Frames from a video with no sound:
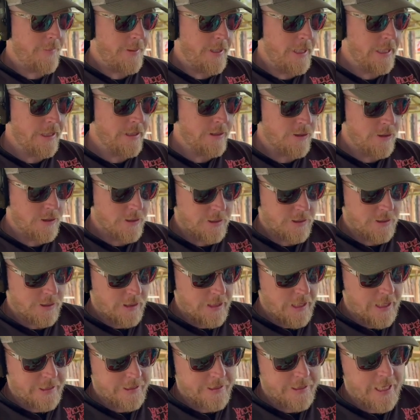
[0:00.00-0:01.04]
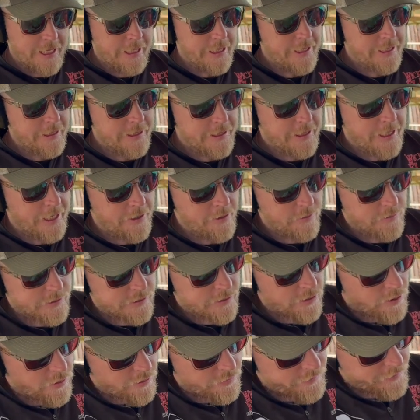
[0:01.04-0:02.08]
it's just that indicator is on